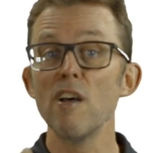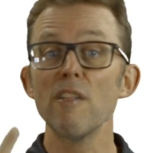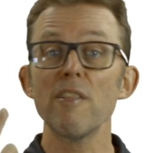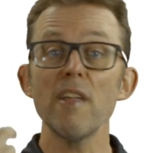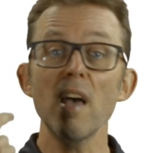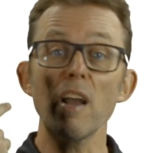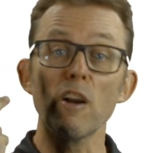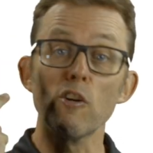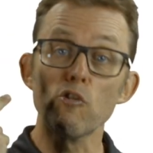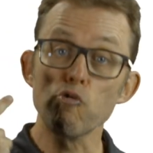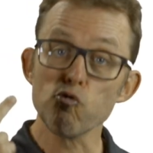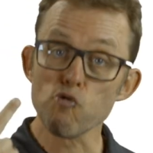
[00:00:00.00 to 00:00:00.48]

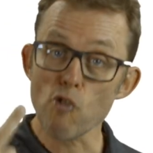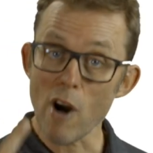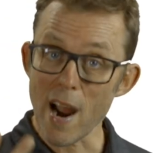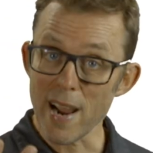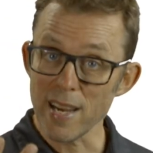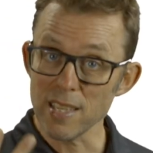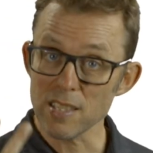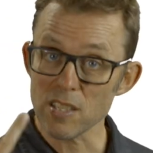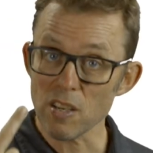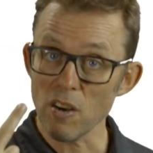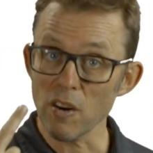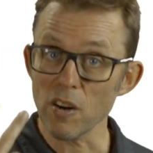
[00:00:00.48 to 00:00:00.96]
they're
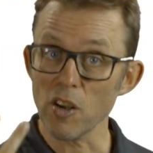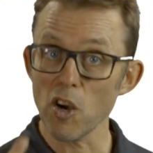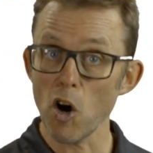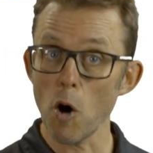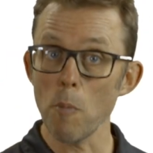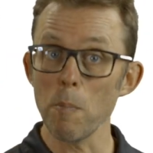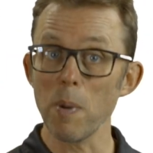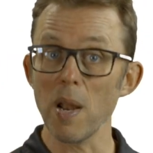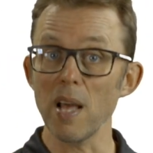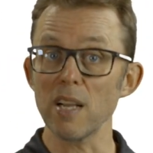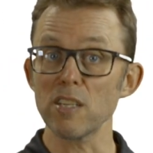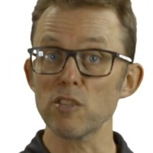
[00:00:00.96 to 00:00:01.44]
great on
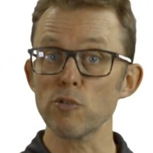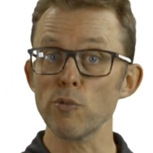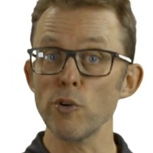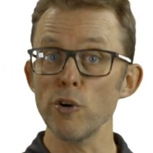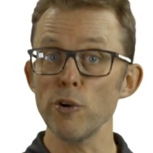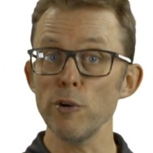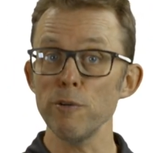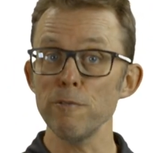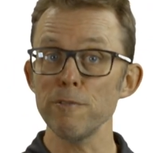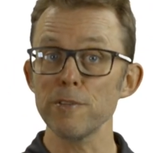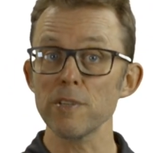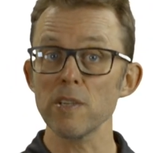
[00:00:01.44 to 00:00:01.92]
complex
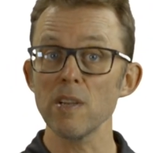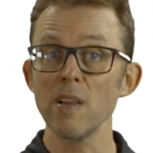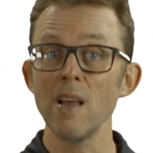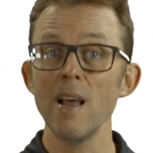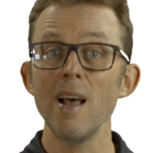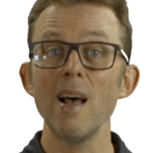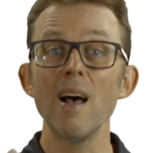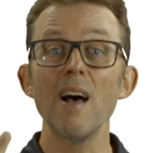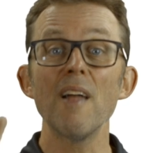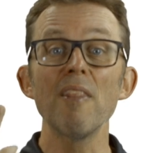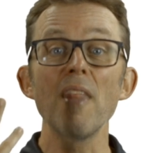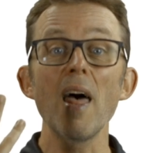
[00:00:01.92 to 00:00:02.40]
roofs,
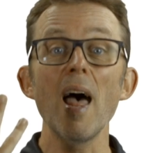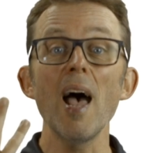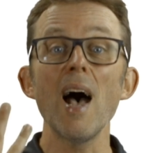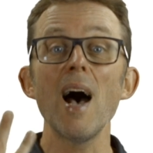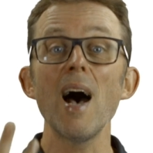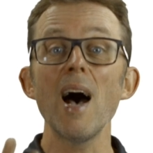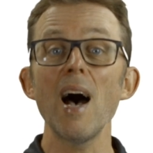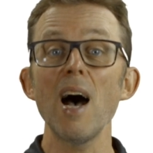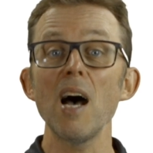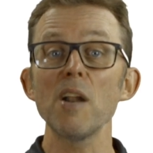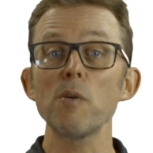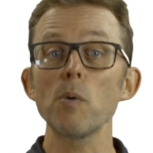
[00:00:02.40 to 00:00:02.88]
and their
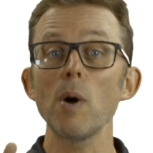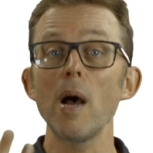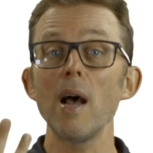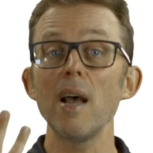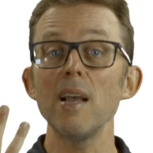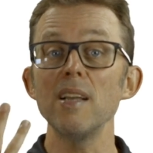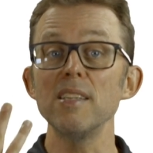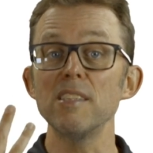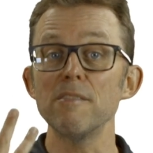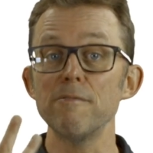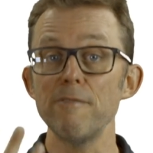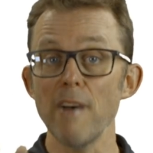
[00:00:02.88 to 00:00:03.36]

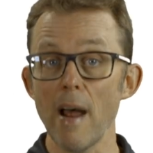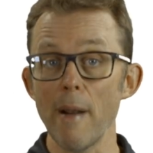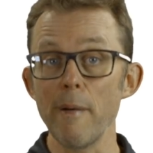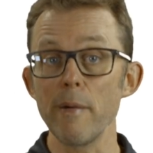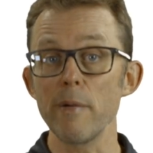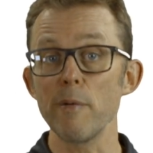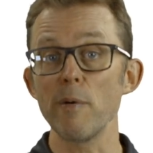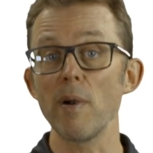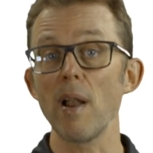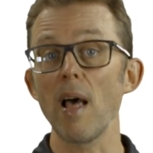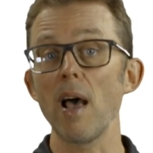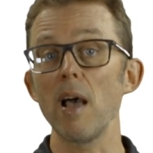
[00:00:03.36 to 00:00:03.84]
hardware is
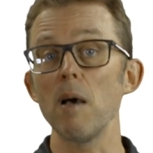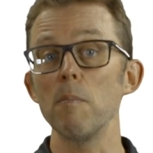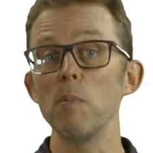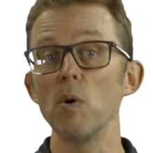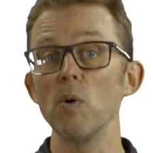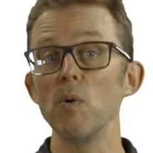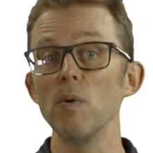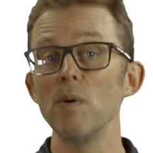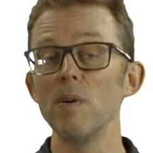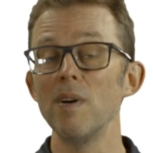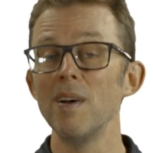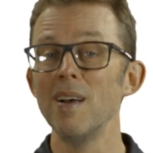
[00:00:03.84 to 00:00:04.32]
very
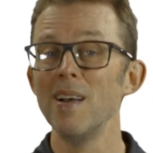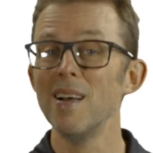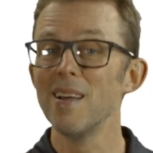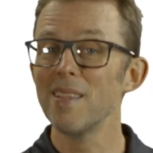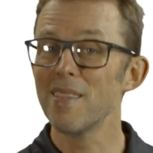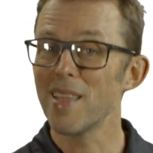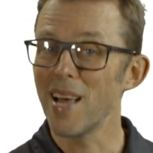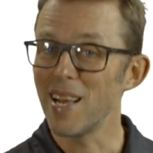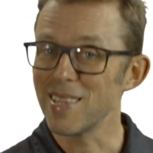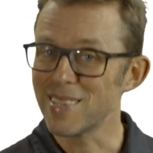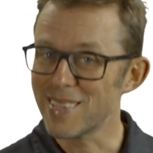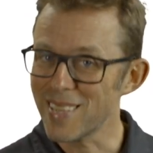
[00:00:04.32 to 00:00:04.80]
reliable.
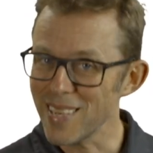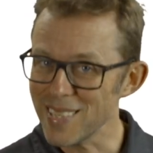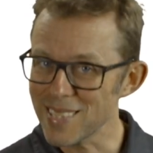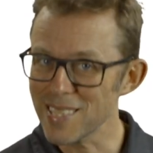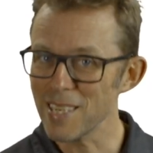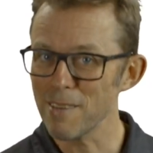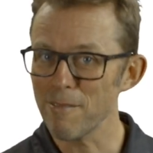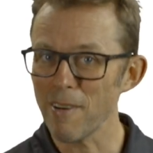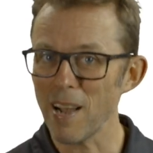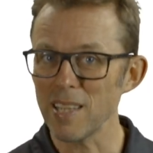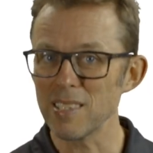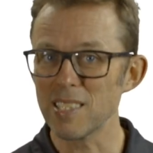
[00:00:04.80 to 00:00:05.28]
Their
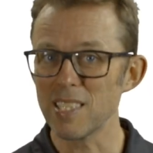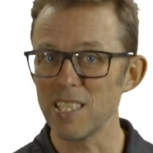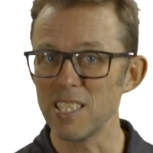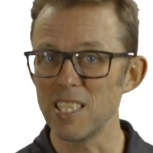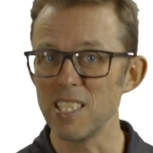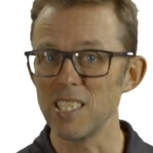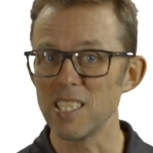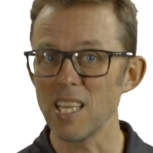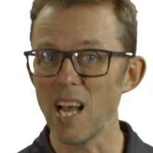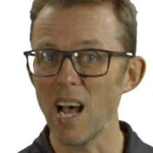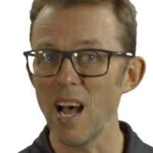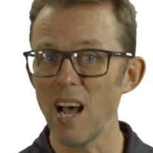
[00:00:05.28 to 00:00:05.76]

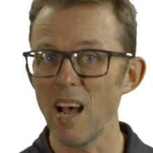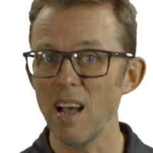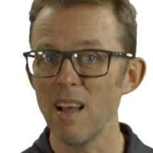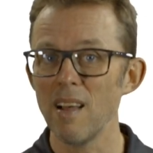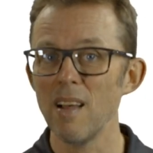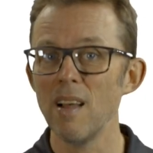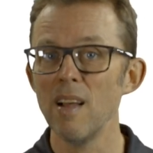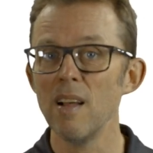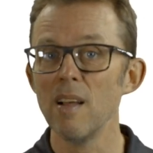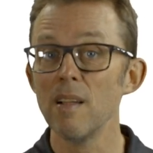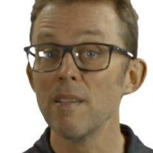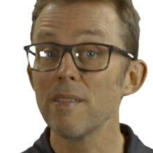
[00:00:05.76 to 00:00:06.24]
disadvantages are,
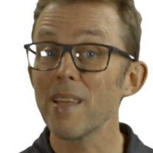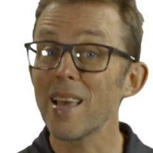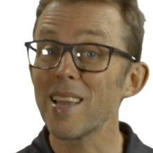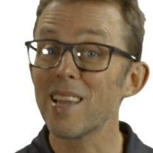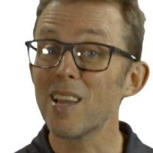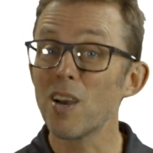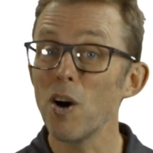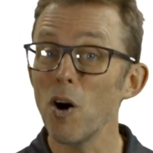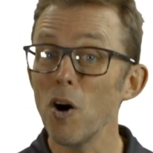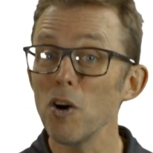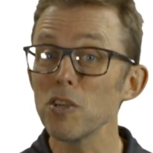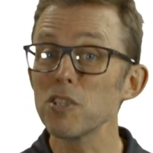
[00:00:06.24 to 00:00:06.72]
they
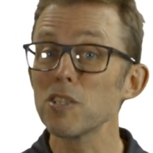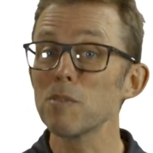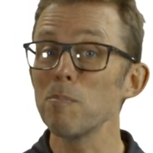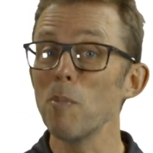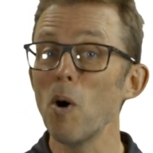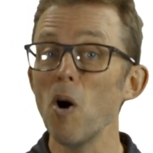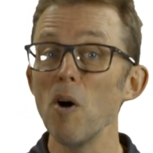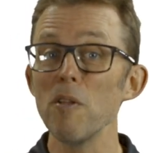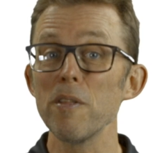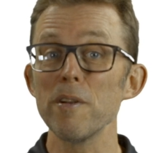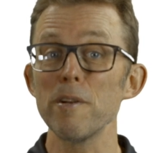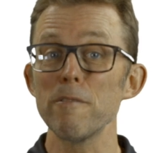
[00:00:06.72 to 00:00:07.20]
cost
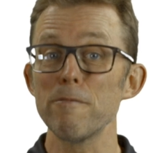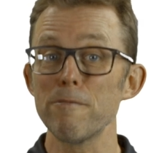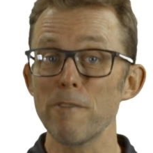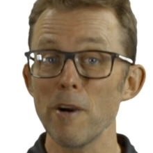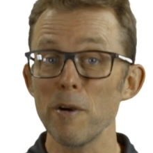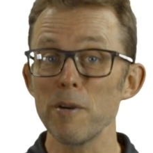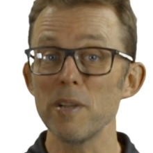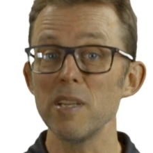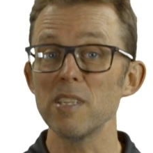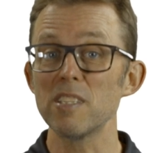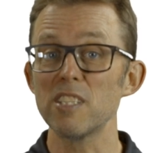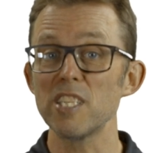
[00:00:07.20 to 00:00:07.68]
more than a
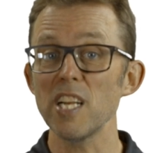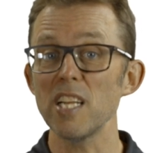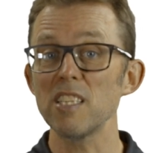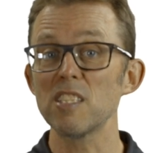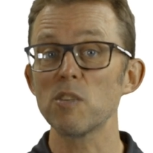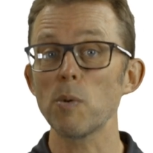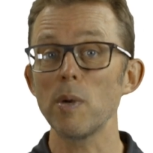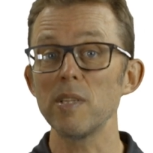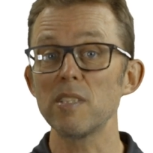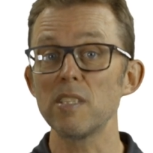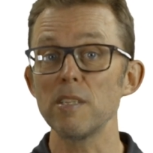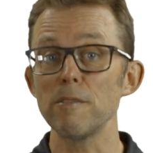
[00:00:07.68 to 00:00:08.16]
Fronius Gen
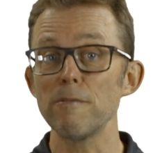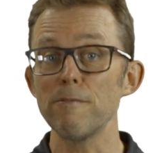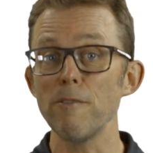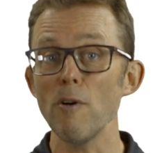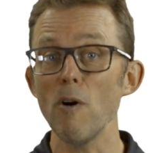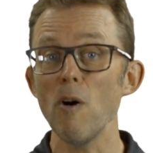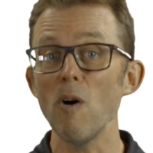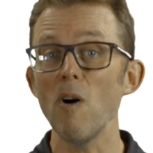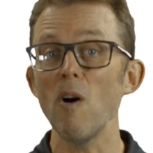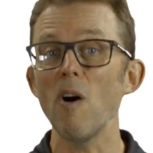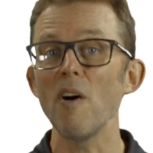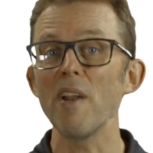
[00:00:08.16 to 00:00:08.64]

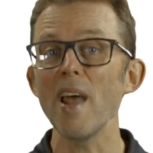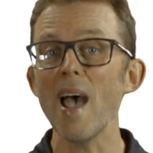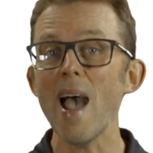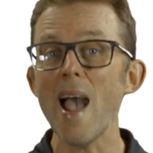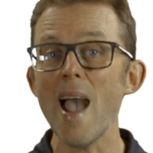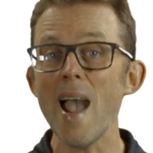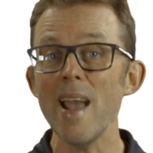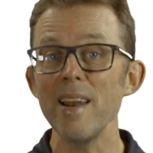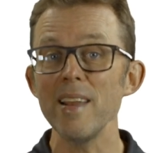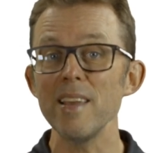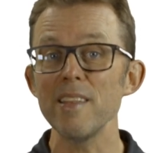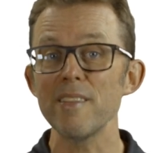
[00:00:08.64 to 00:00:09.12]
24 on
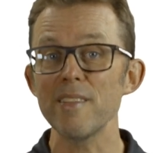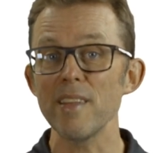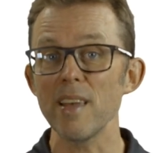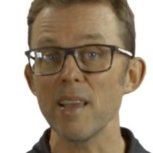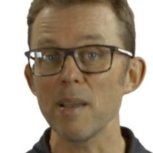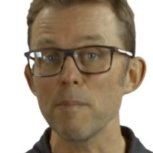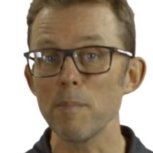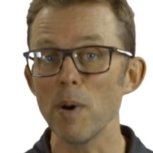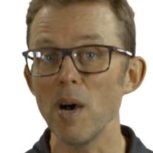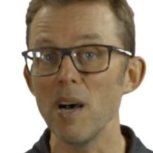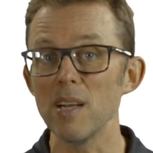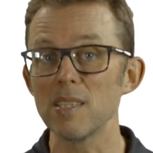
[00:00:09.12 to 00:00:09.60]

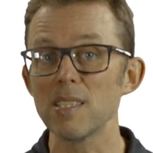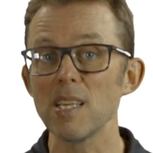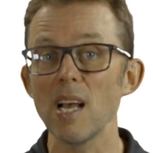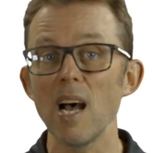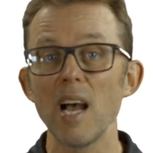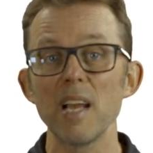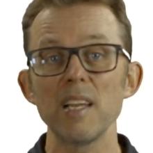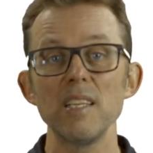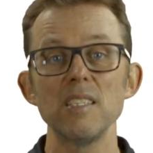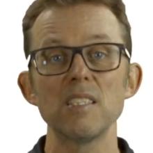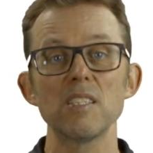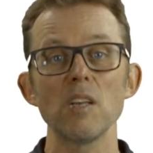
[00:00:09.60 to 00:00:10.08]
anything but a
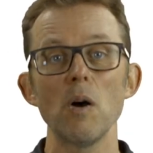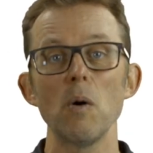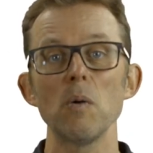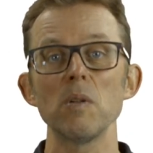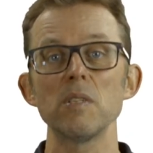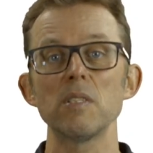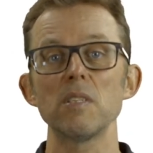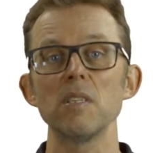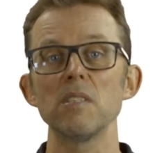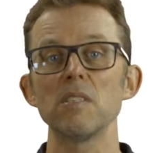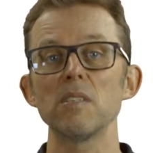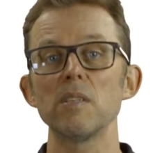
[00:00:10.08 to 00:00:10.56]
tiny
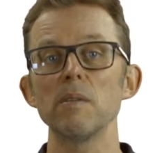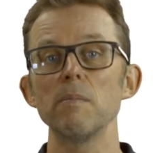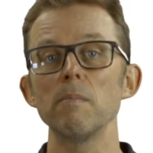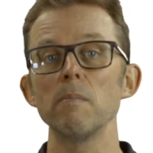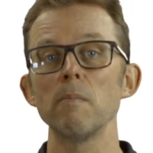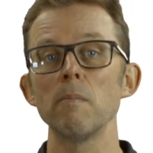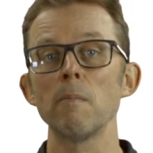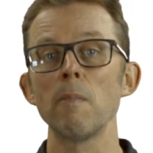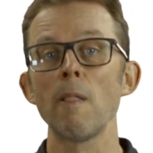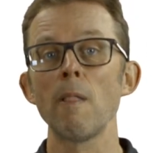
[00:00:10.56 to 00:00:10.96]
solar system.